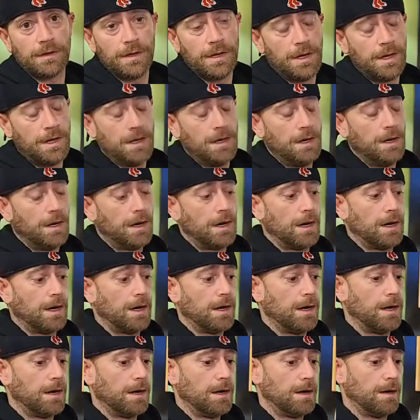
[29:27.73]
Downtown
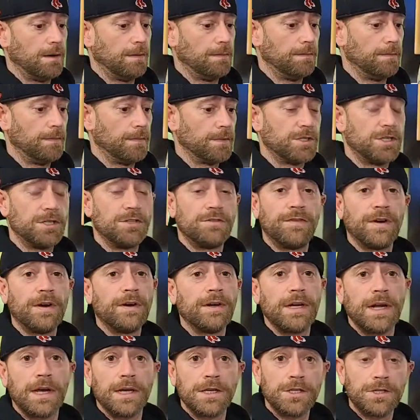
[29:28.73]
Milwaukee,
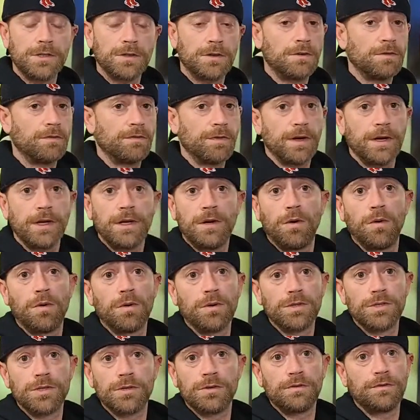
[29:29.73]
off
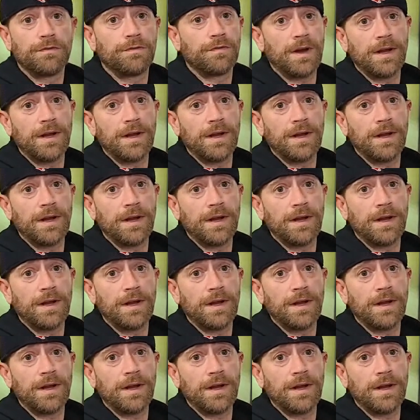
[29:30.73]
176